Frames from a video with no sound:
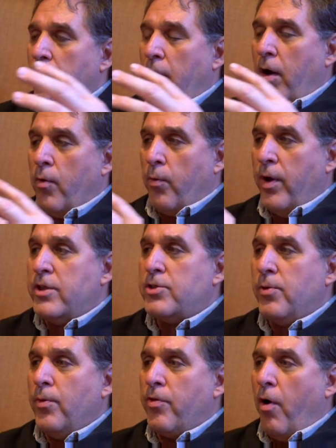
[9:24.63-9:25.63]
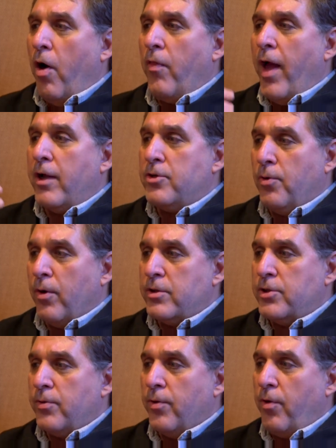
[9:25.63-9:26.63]
A ritual with all that
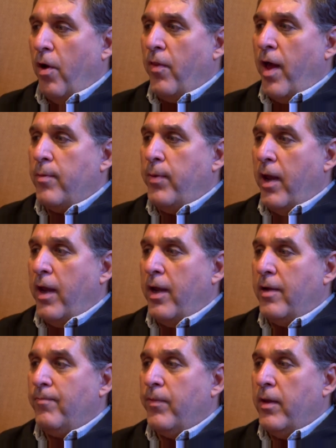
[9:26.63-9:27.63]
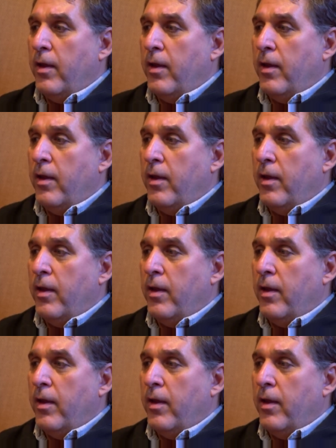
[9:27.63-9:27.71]
torture, with all that pain,